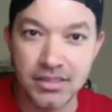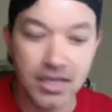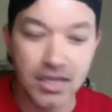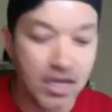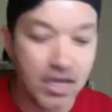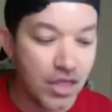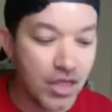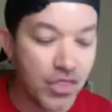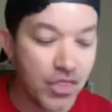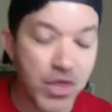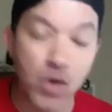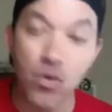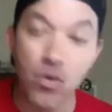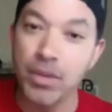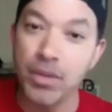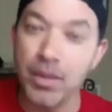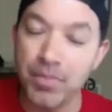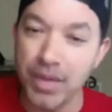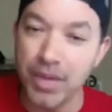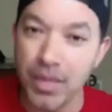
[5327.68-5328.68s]
There will
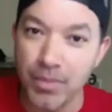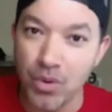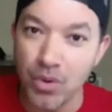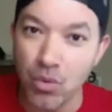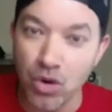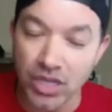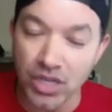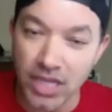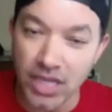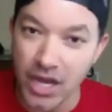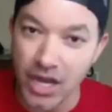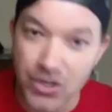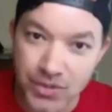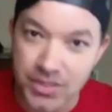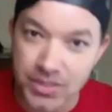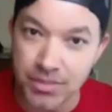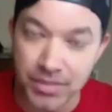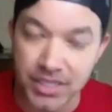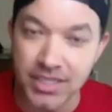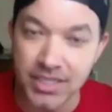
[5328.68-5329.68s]
be people worth hundreds
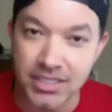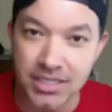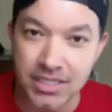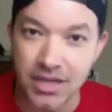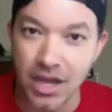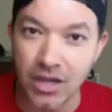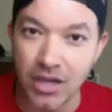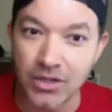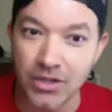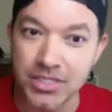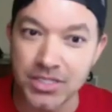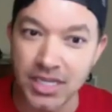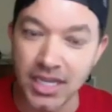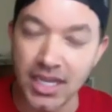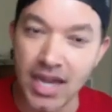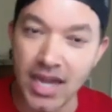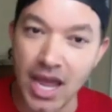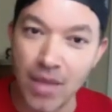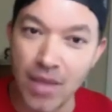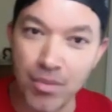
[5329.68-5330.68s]
of millions of dollars
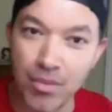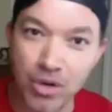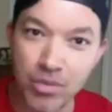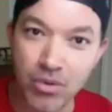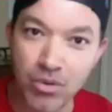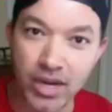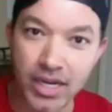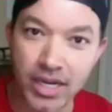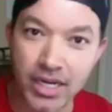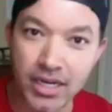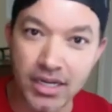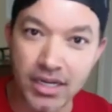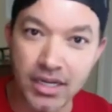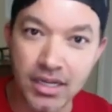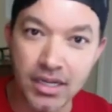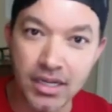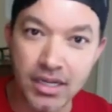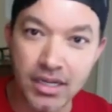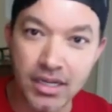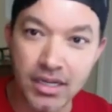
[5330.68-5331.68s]
in iBoomerang.
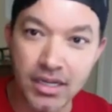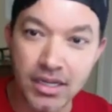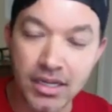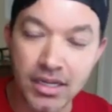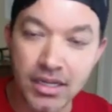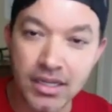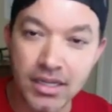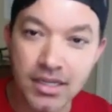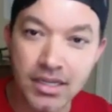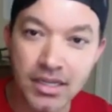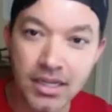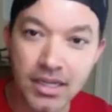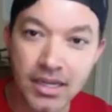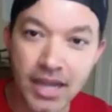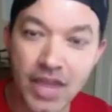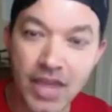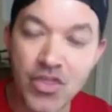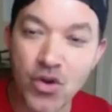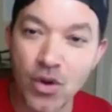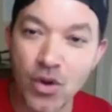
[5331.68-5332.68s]

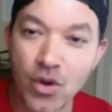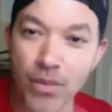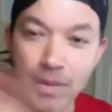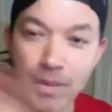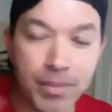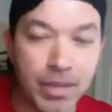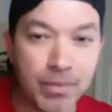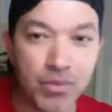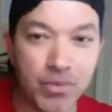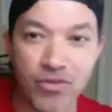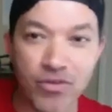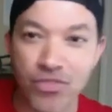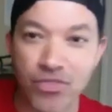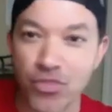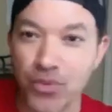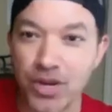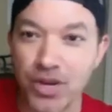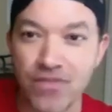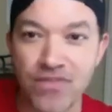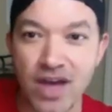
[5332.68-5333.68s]
And there will be people for
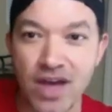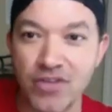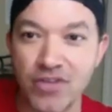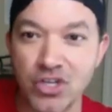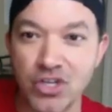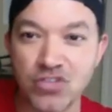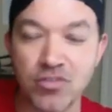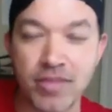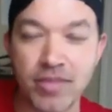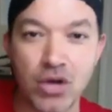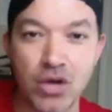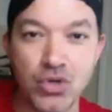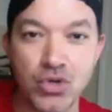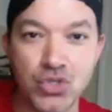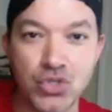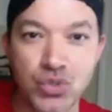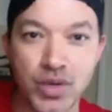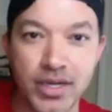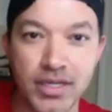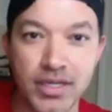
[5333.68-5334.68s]
3 to 5 years from now who
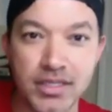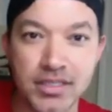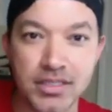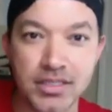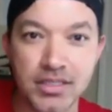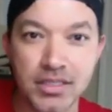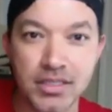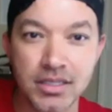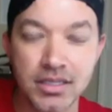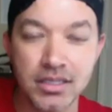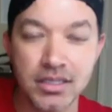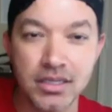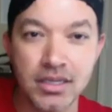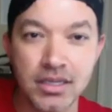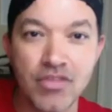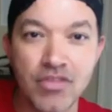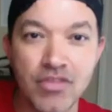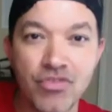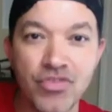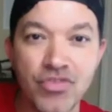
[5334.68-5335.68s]
join us.
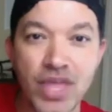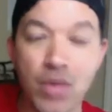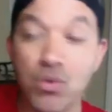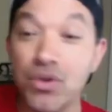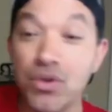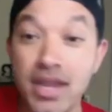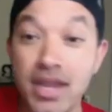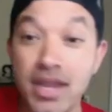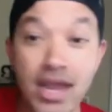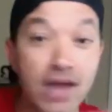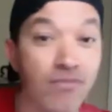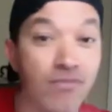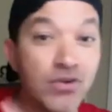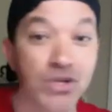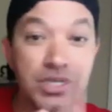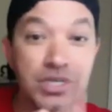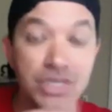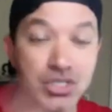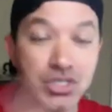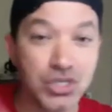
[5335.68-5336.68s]
They will never
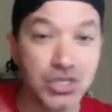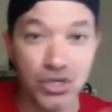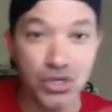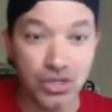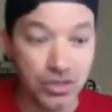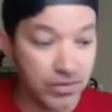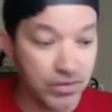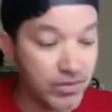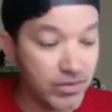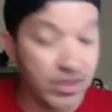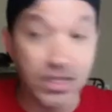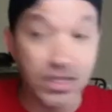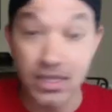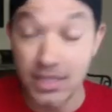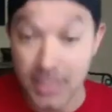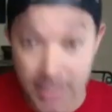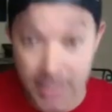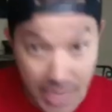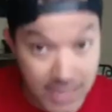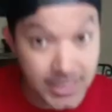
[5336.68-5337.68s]
deserve,
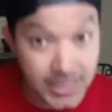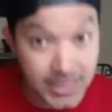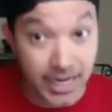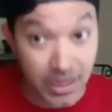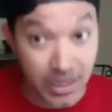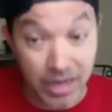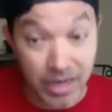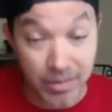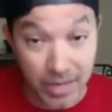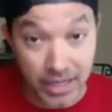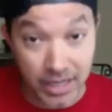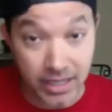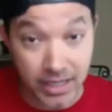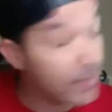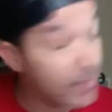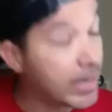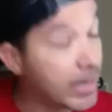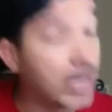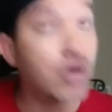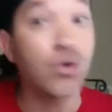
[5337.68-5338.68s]
yes, they can make money. They
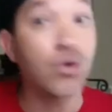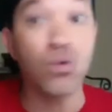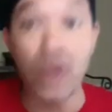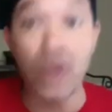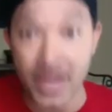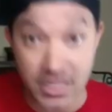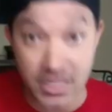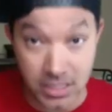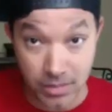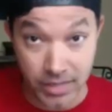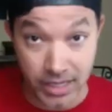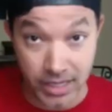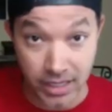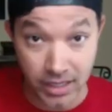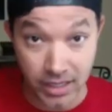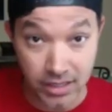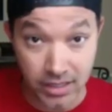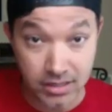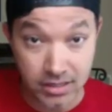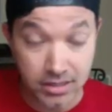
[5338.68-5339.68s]
can make crazy money,
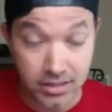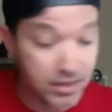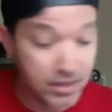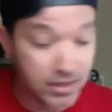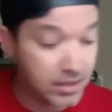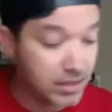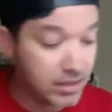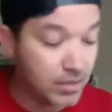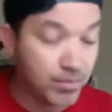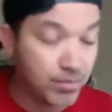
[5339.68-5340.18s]
but